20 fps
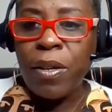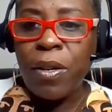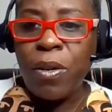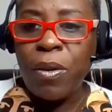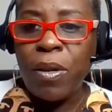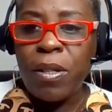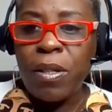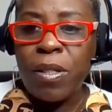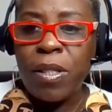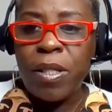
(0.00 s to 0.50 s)

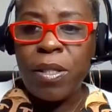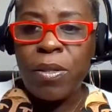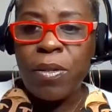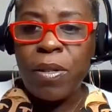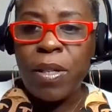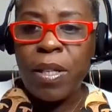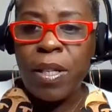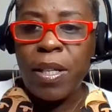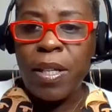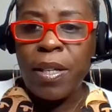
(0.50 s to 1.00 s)
Who else is
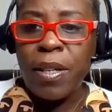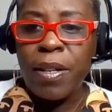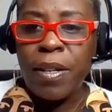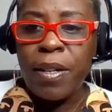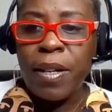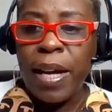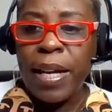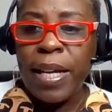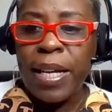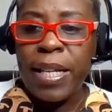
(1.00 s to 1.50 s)
on
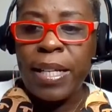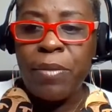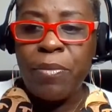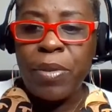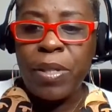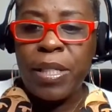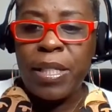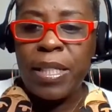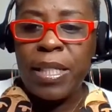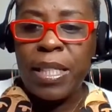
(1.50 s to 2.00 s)
here? I can't
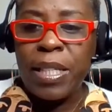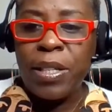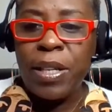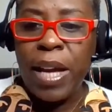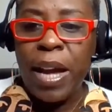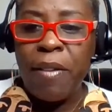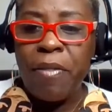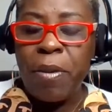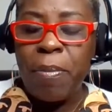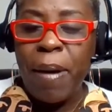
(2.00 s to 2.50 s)
really
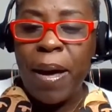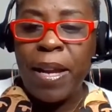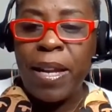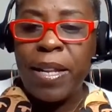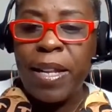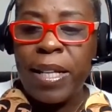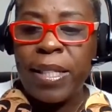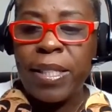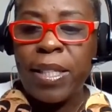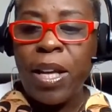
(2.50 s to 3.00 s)
see everybody
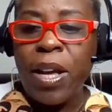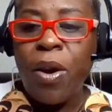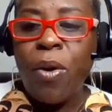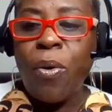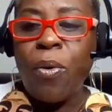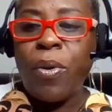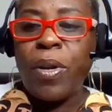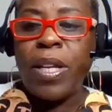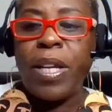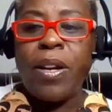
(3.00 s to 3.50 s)
that's
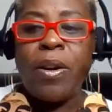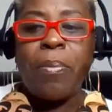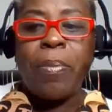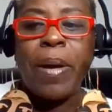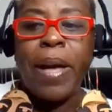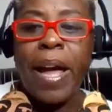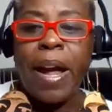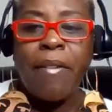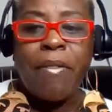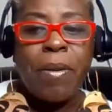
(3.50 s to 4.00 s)
on here,
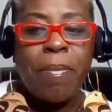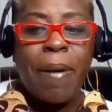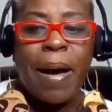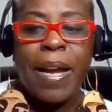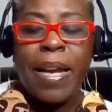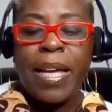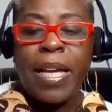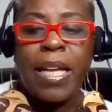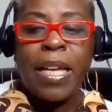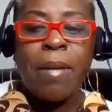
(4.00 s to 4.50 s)
but
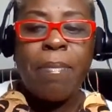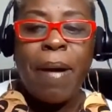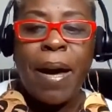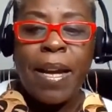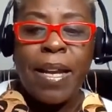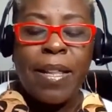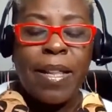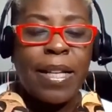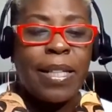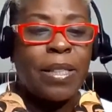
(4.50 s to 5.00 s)
everybody,
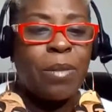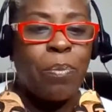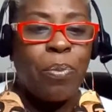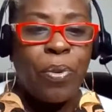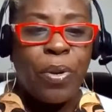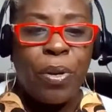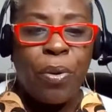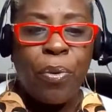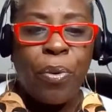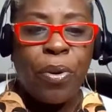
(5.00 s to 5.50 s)
anybody that's
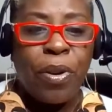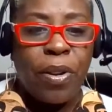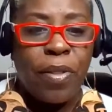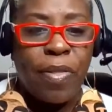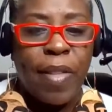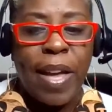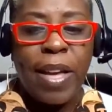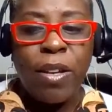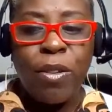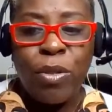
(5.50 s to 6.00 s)
pre-ordered,
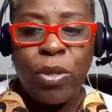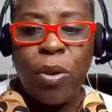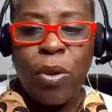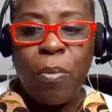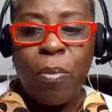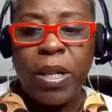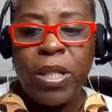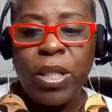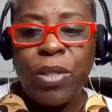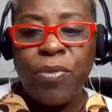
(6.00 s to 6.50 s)
thank you so
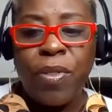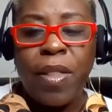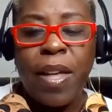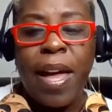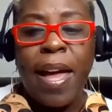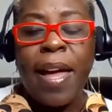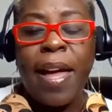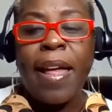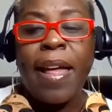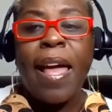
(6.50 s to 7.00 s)
much for
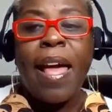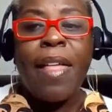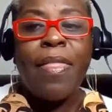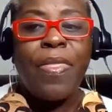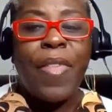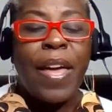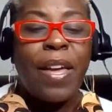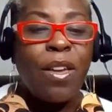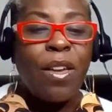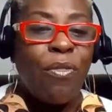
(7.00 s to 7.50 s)
that.
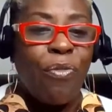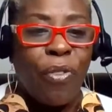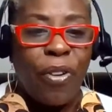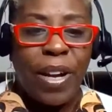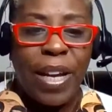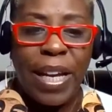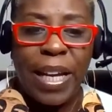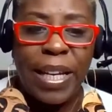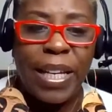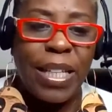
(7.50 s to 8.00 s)
Thank you
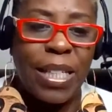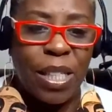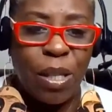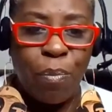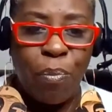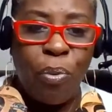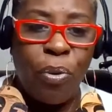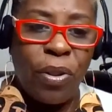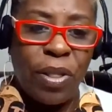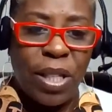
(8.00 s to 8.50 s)
for any
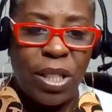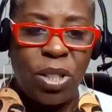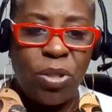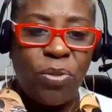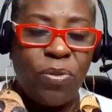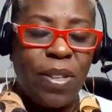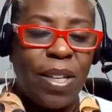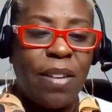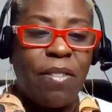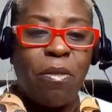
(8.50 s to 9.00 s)
support that
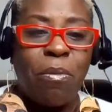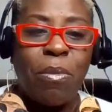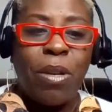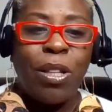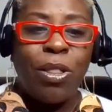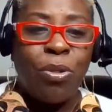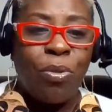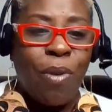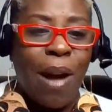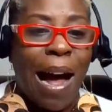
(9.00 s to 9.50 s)
you've given
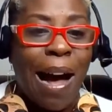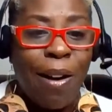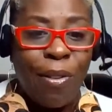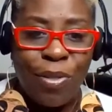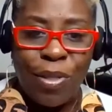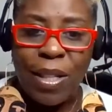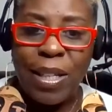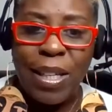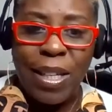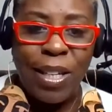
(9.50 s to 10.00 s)
me
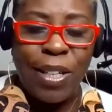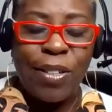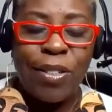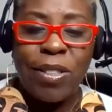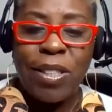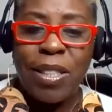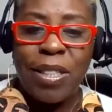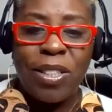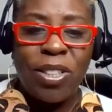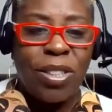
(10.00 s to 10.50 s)
throughout the
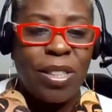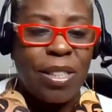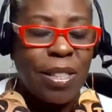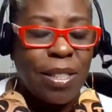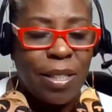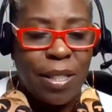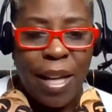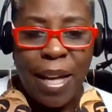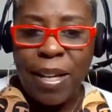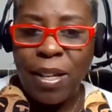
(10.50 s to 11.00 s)
years. Just
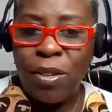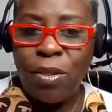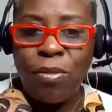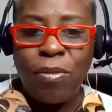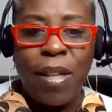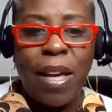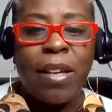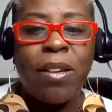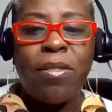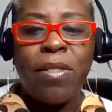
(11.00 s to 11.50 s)
thank you,
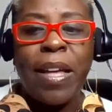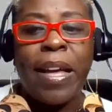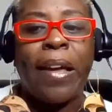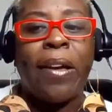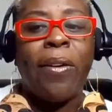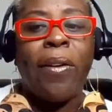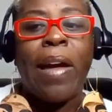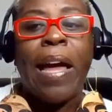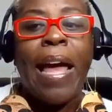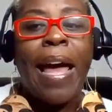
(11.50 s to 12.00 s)
thank you,
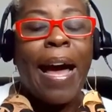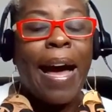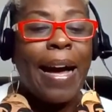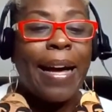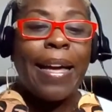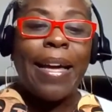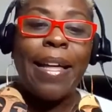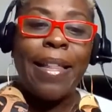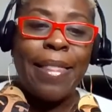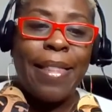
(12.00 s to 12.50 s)
thank you. I
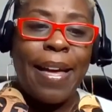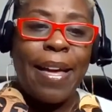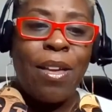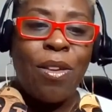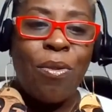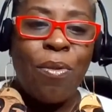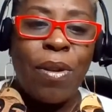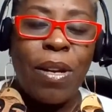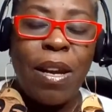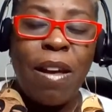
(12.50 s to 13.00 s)
can't
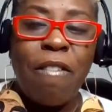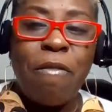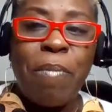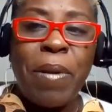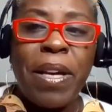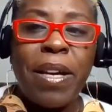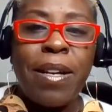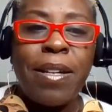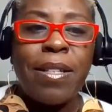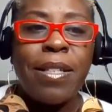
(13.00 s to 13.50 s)
thank you enough
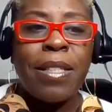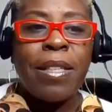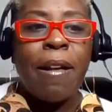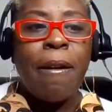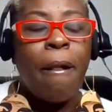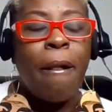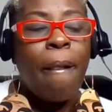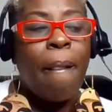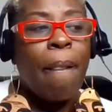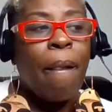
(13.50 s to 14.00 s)
because
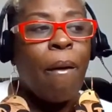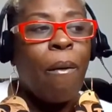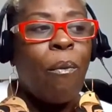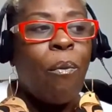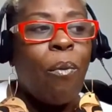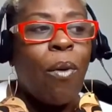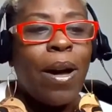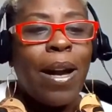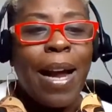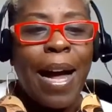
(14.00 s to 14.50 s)

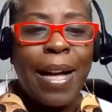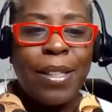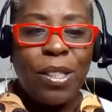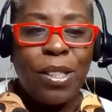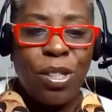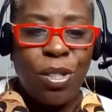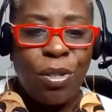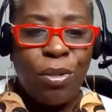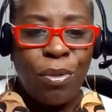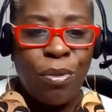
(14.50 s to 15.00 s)
what I
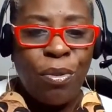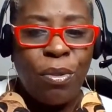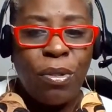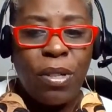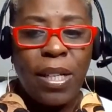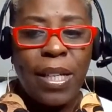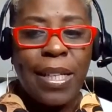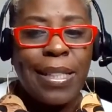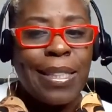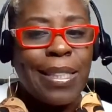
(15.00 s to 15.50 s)
do
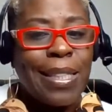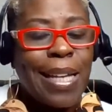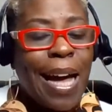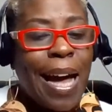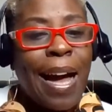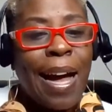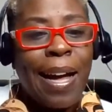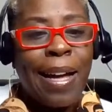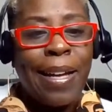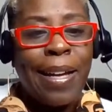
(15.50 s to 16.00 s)
is
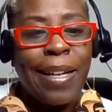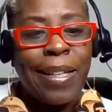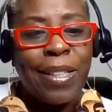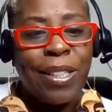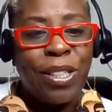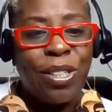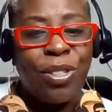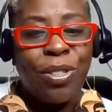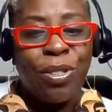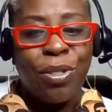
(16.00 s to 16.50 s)
tied
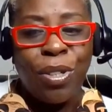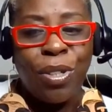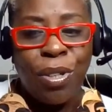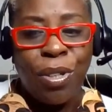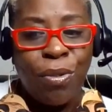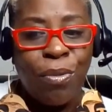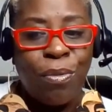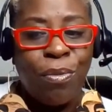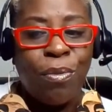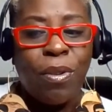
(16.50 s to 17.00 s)
into
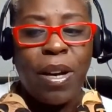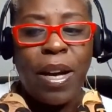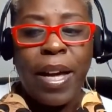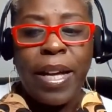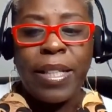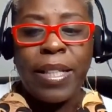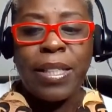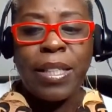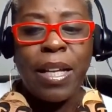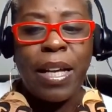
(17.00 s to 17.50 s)
you.
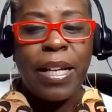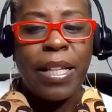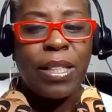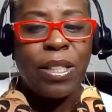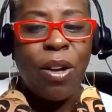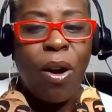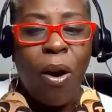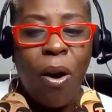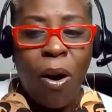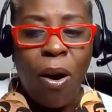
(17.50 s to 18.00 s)
It's
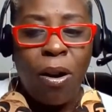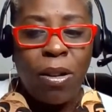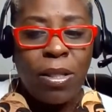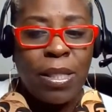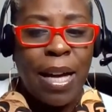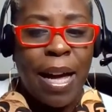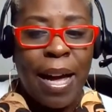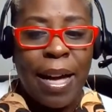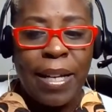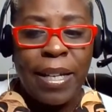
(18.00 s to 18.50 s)
all
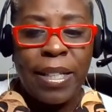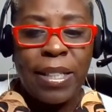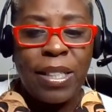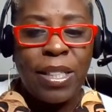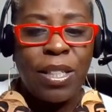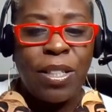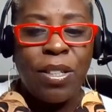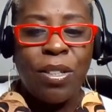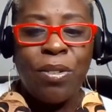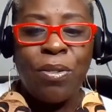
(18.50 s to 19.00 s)
tied
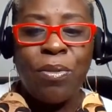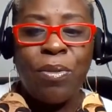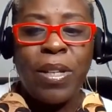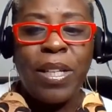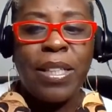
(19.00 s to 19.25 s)
into you.